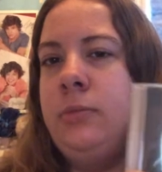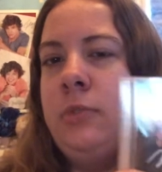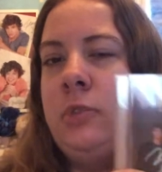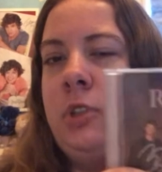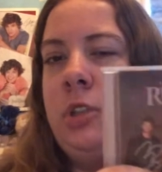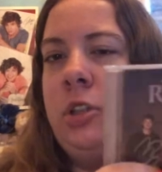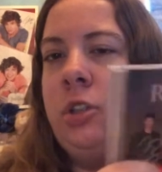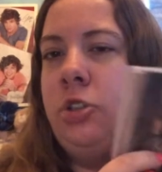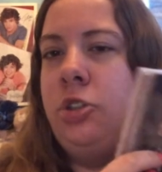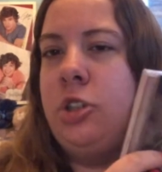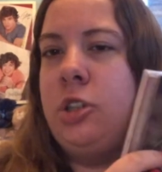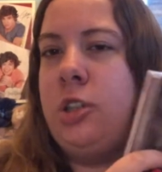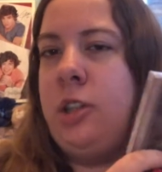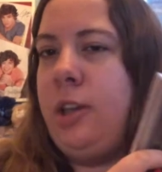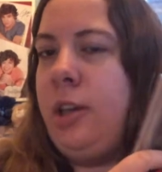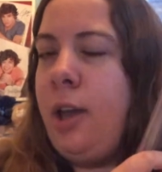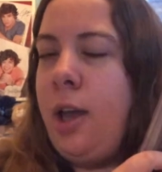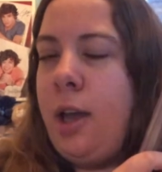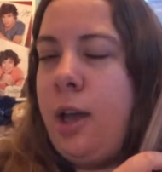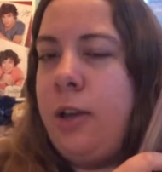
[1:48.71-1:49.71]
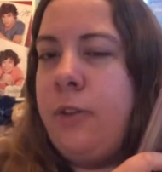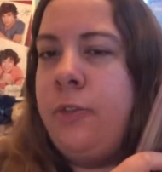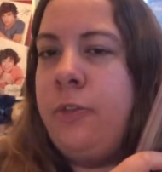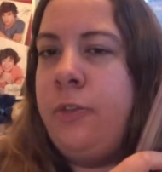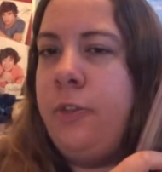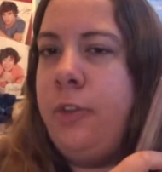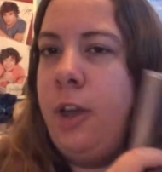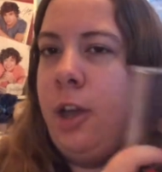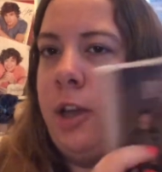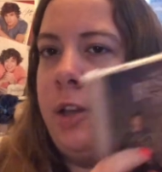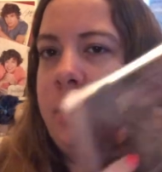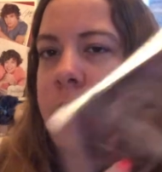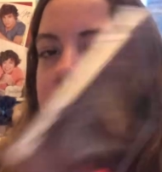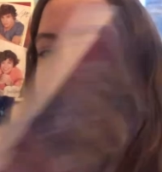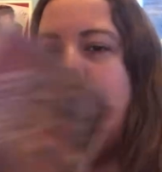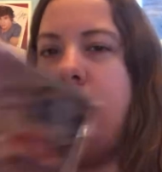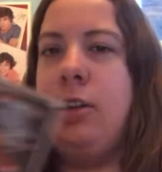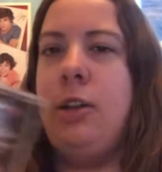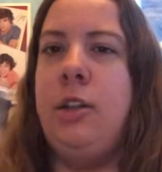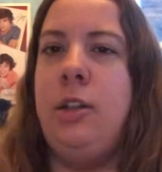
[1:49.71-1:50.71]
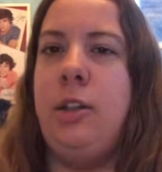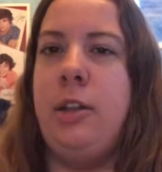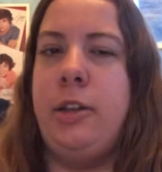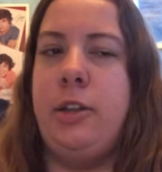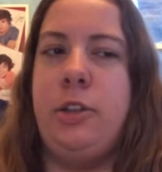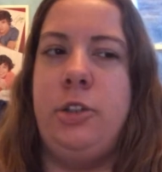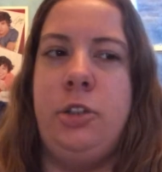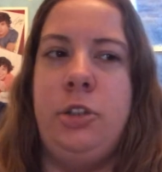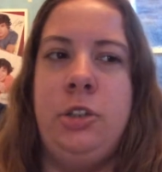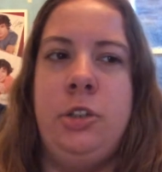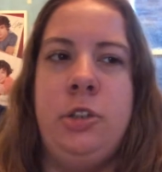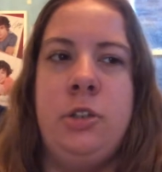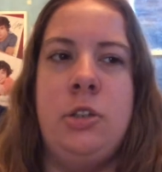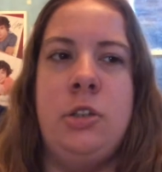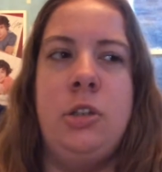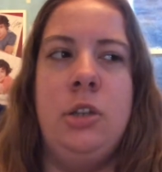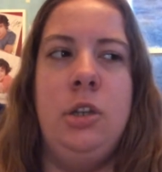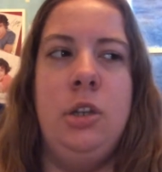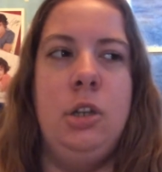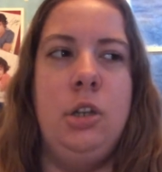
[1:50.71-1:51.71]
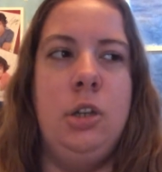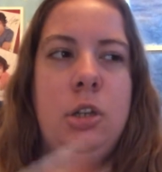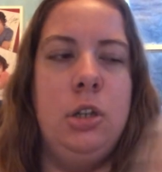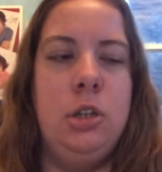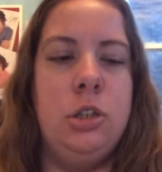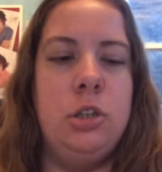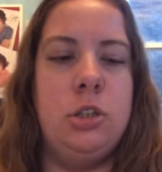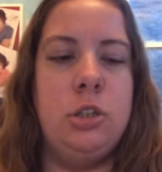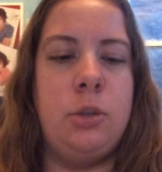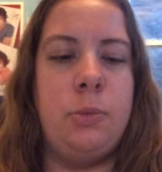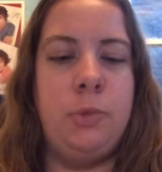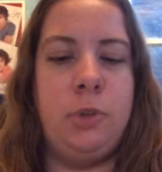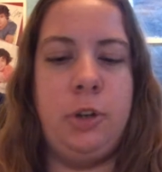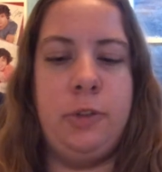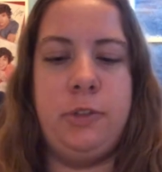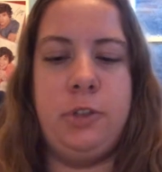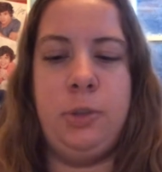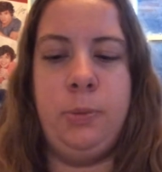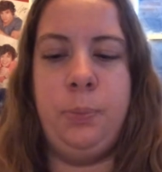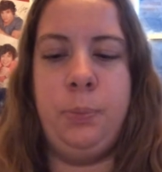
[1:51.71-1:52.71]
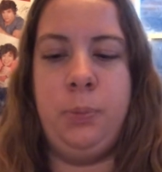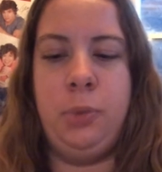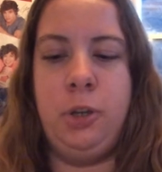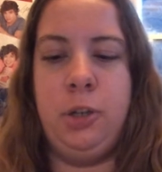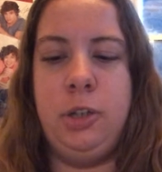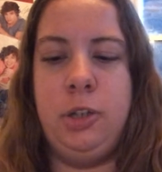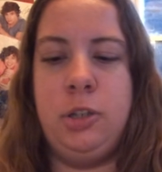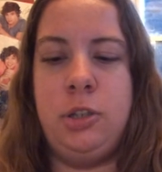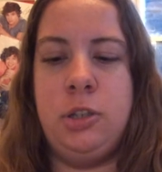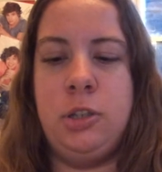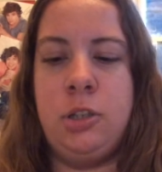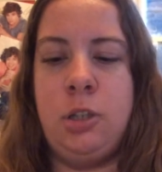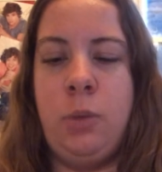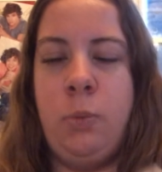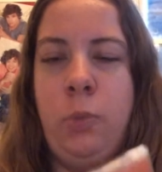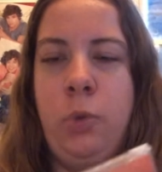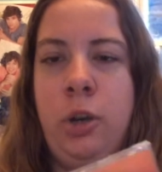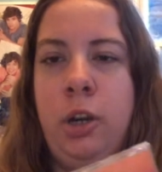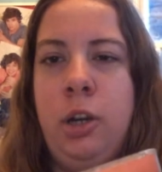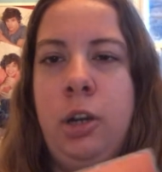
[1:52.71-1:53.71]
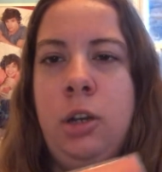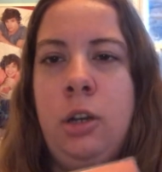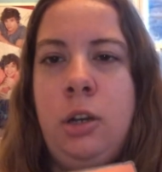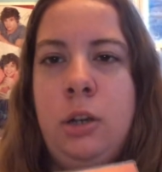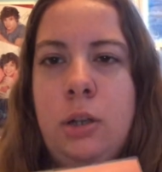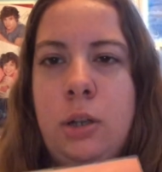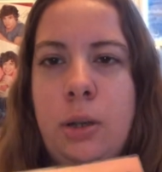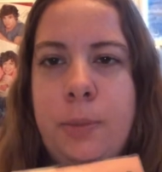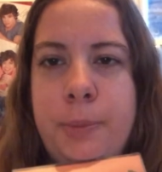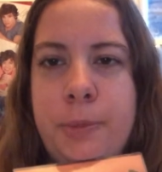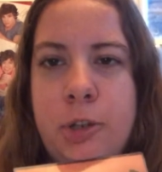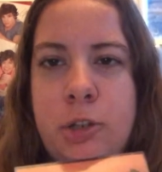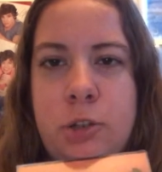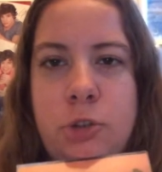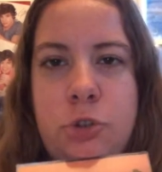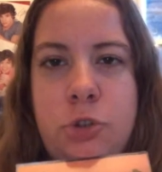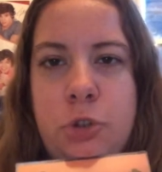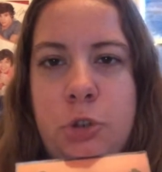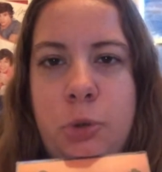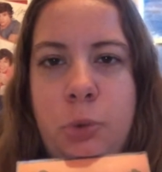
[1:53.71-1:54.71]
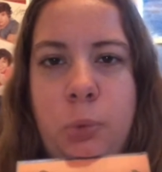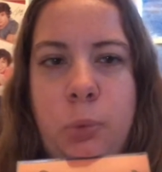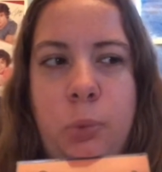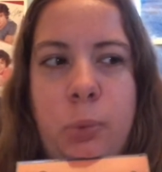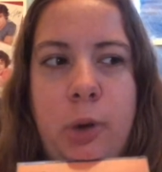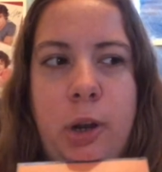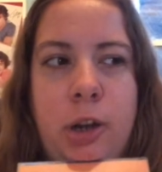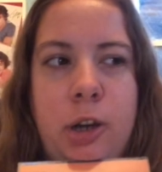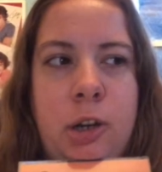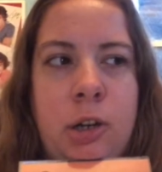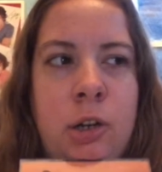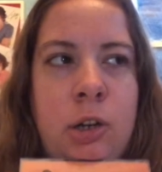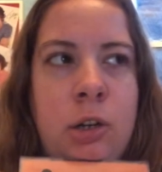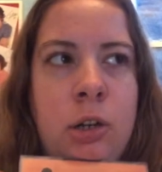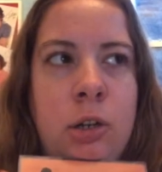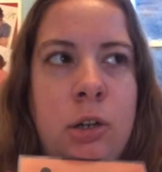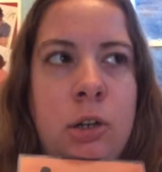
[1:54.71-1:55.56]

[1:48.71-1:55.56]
to just like have as like a collector's. So I'm gonna have to put it somewhere. I'm not sure where.